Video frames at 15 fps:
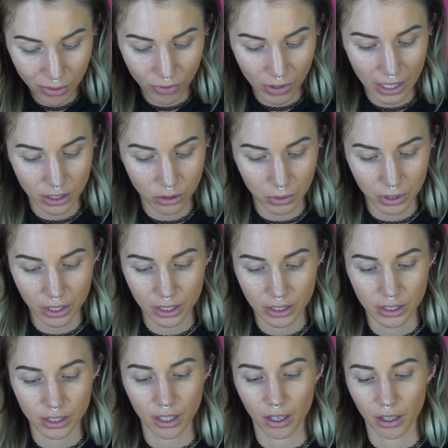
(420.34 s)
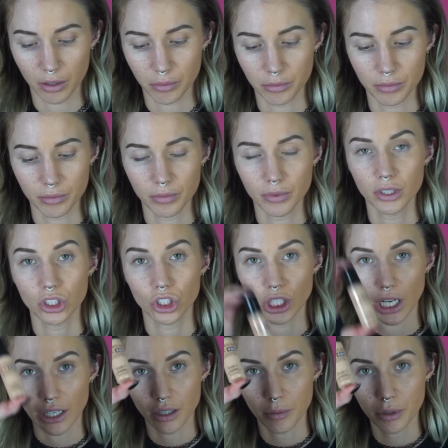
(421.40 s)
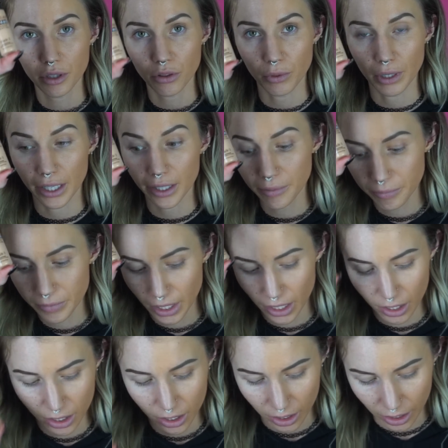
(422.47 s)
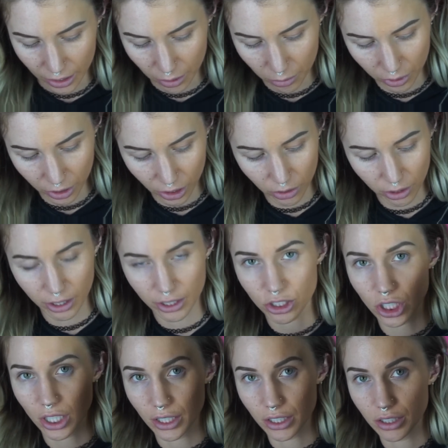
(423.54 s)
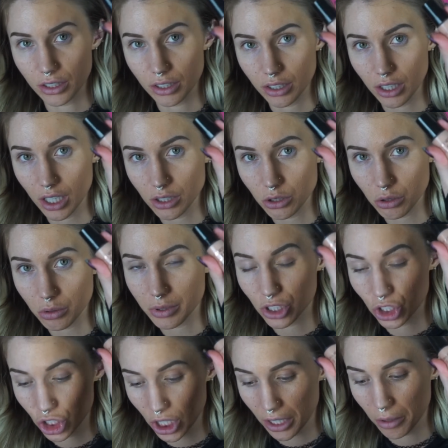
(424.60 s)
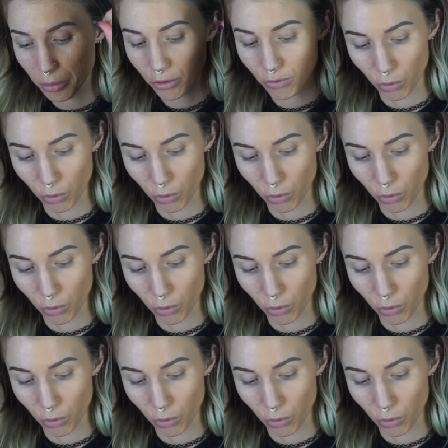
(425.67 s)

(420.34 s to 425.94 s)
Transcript: my face with this shade number 3, and then we're gonna go ahead and try to contour with shade number